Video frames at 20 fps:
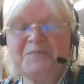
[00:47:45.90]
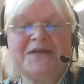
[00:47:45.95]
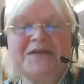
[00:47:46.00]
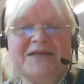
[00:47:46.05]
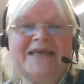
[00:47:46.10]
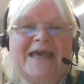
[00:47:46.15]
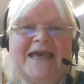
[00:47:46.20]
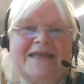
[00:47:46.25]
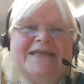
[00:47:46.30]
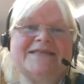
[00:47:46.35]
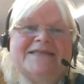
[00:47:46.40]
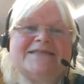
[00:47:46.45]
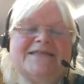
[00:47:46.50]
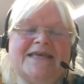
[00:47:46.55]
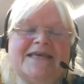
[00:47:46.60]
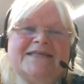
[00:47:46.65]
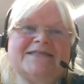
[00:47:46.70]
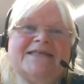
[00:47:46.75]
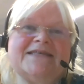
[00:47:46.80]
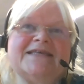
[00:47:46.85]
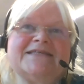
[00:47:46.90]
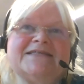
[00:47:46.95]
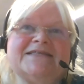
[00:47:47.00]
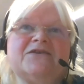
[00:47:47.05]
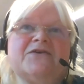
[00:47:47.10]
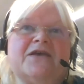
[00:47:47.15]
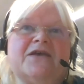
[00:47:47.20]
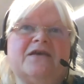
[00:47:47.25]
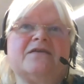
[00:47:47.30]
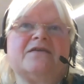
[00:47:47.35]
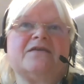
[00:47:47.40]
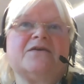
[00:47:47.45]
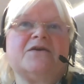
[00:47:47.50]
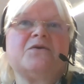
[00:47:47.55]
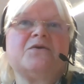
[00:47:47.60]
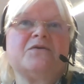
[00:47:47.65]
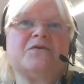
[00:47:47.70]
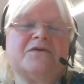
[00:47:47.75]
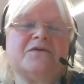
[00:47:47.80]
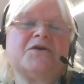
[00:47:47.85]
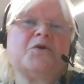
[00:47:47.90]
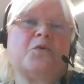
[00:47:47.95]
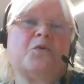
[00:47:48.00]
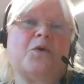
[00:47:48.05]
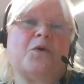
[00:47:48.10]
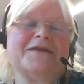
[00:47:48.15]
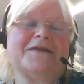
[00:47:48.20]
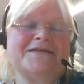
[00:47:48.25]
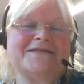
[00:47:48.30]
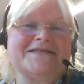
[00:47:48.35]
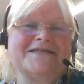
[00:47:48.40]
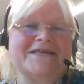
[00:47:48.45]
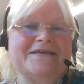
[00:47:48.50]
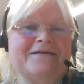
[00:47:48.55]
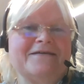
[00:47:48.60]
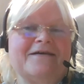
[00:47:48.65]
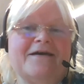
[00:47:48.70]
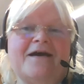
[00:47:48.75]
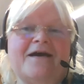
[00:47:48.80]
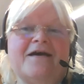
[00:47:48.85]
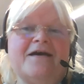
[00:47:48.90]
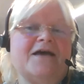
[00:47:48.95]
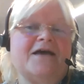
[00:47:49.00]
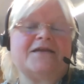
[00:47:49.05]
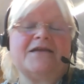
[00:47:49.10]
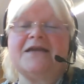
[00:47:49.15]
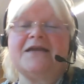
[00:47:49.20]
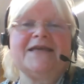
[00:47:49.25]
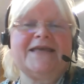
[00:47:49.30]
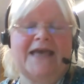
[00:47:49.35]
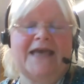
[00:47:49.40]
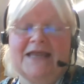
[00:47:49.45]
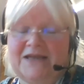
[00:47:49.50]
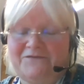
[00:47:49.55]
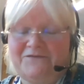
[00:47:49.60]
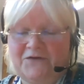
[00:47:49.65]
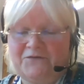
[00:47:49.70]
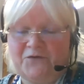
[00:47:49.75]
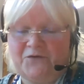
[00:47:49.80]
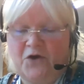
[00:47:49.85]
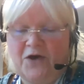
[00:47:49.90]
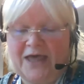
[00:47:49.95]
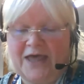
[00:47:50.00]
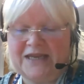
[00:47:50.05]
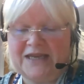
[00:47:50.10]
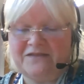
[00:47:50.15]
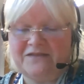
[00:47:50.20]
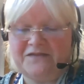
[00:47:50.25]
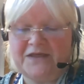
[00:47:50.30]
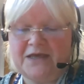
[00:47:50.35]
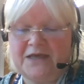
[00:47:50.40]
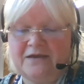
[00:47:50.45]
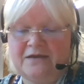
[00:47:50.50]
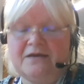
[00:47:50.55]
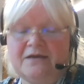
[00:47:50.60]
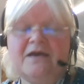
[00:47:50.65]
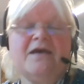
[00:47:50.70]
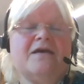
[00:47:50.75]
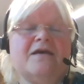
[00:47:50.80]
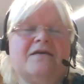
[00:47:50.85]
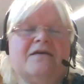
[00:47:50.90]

But again, it's looking at the quality, and again, if you've got anything